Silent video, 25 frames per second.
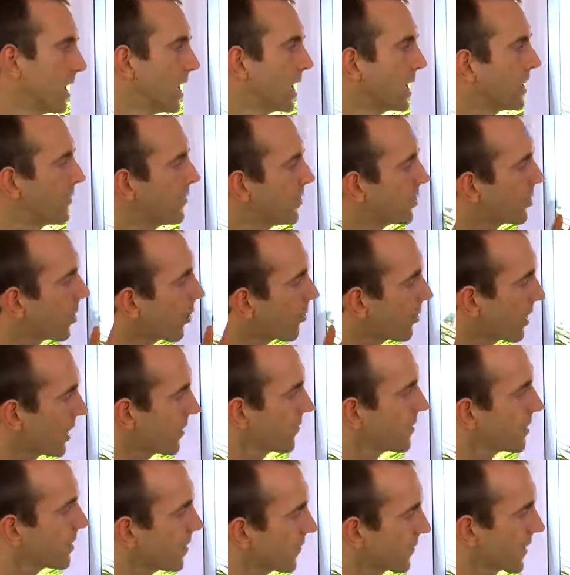And if you don't
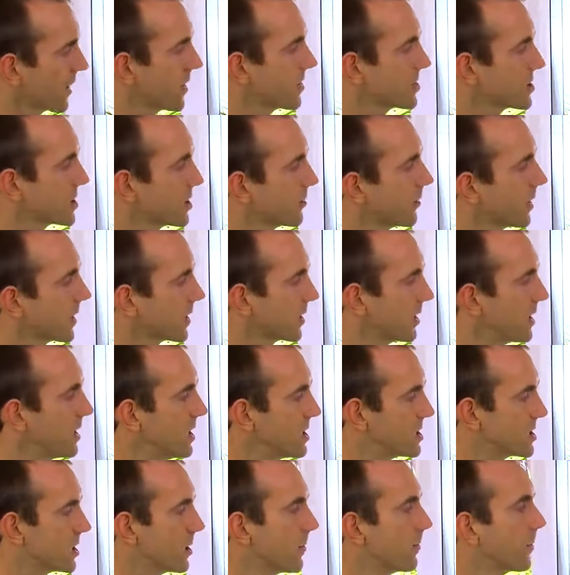have enough calcium
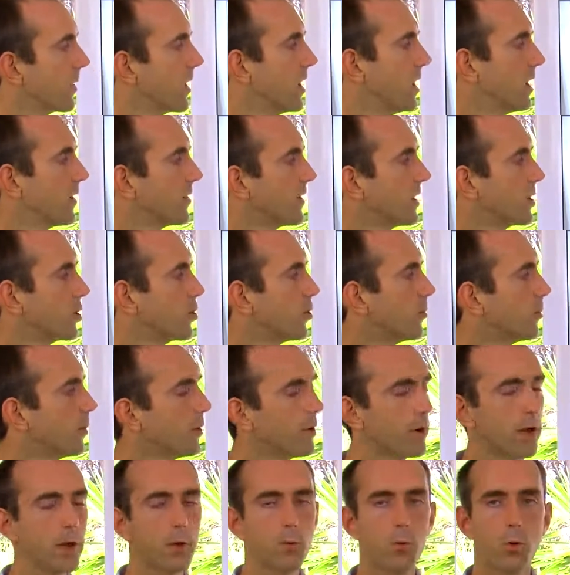magnesium, then your
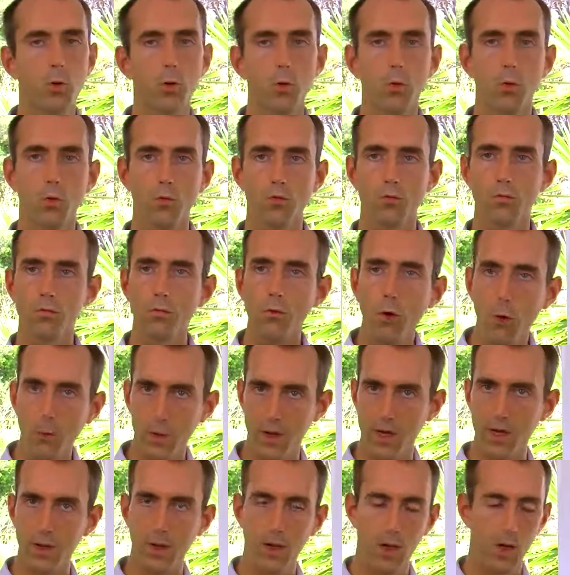body will rob
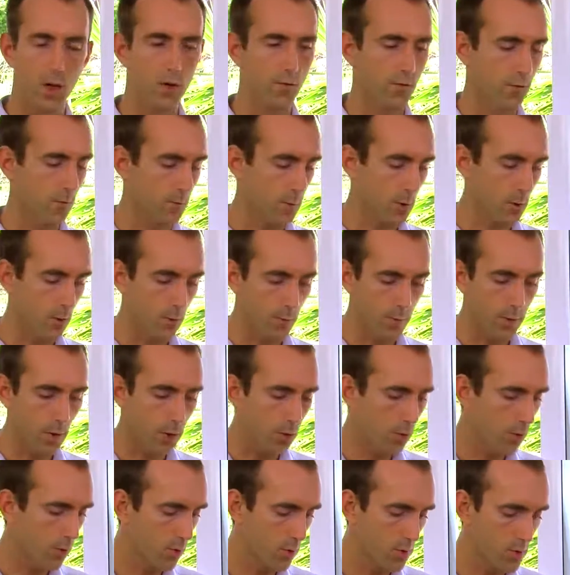it from your
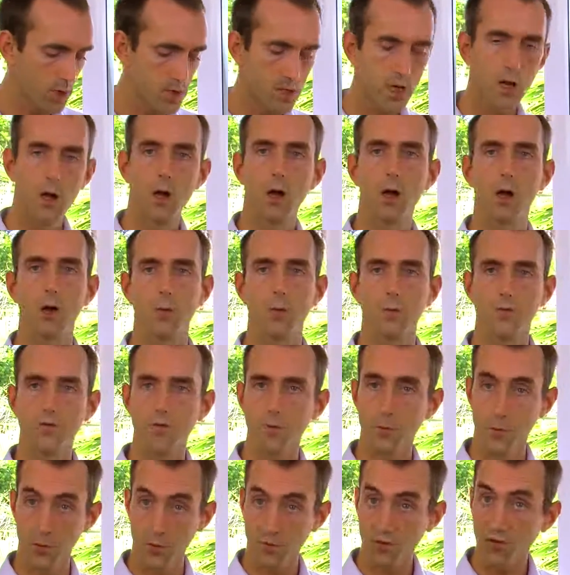bones,
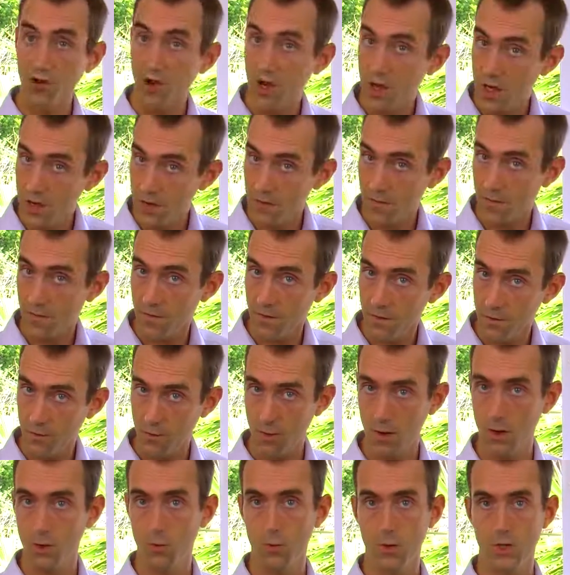from your teeth,
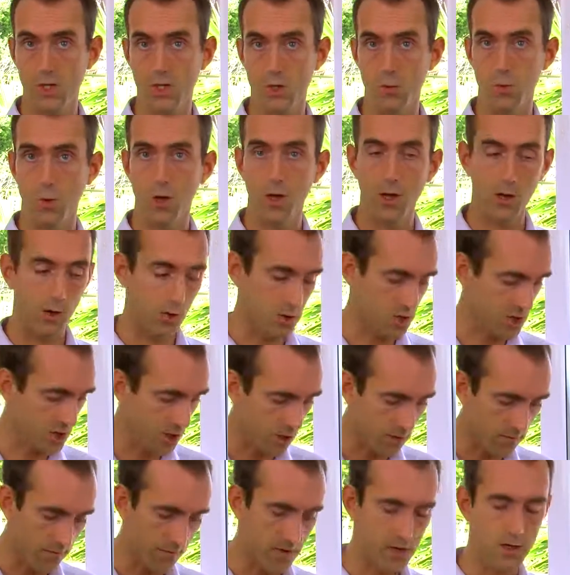right, which is where
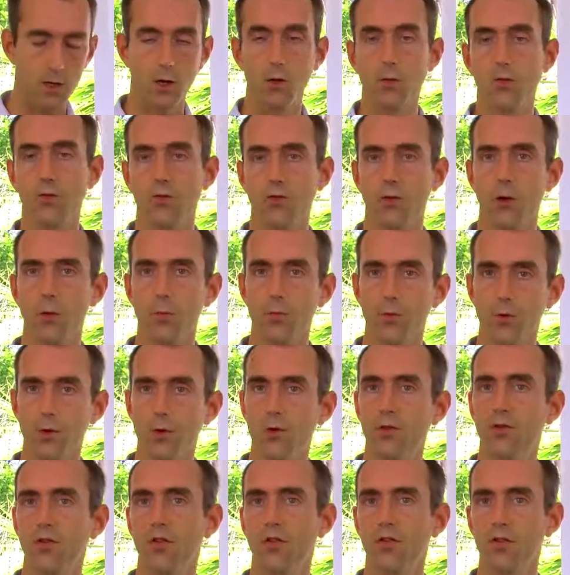things like
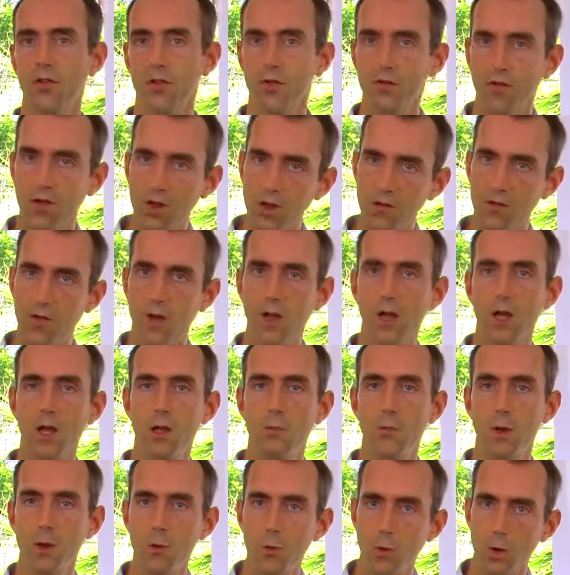osteoporosis and teeth
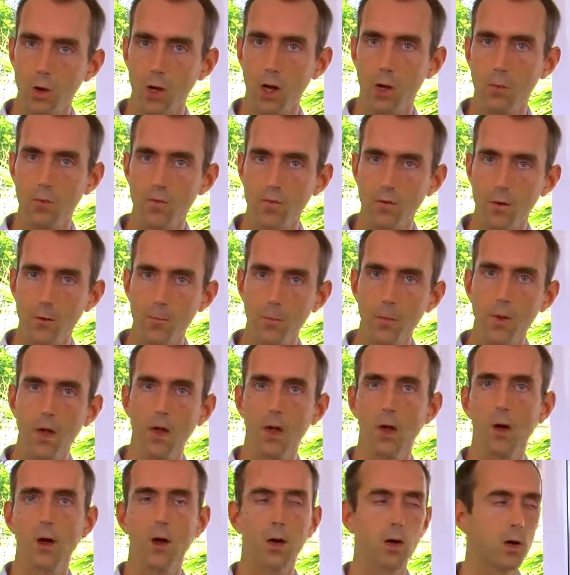decay may well come from,
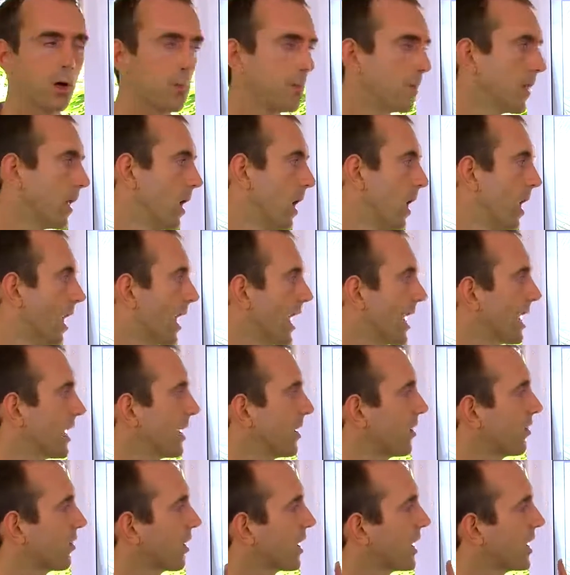
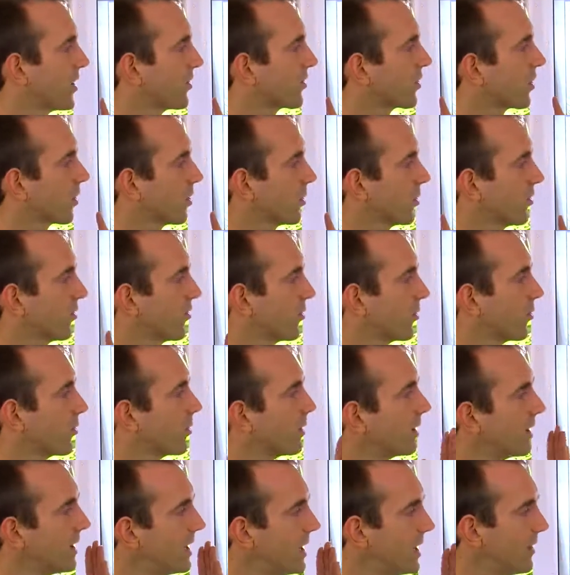and it's going to
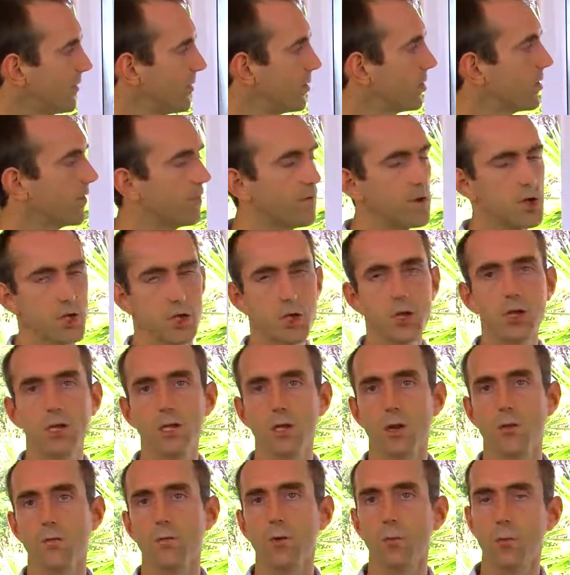leave you deficient. It's
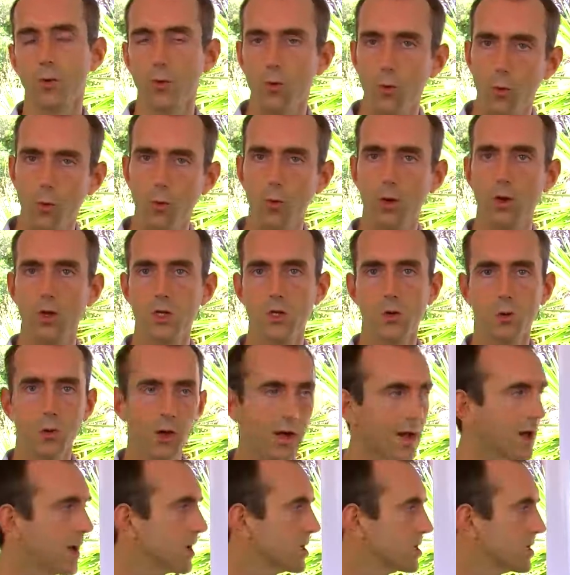going to rob your organs, your
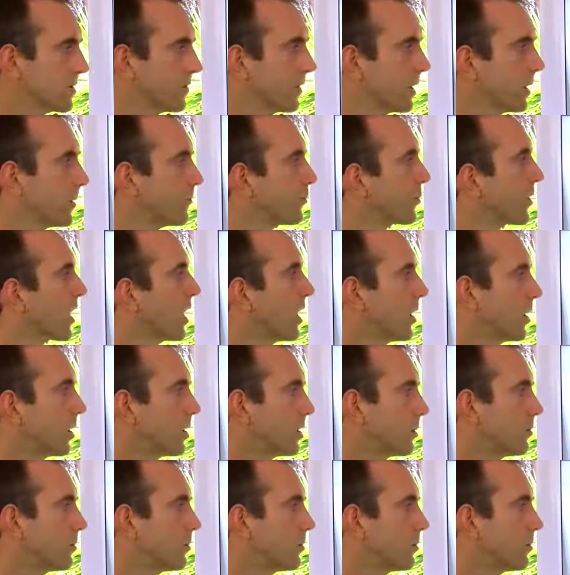glands of it.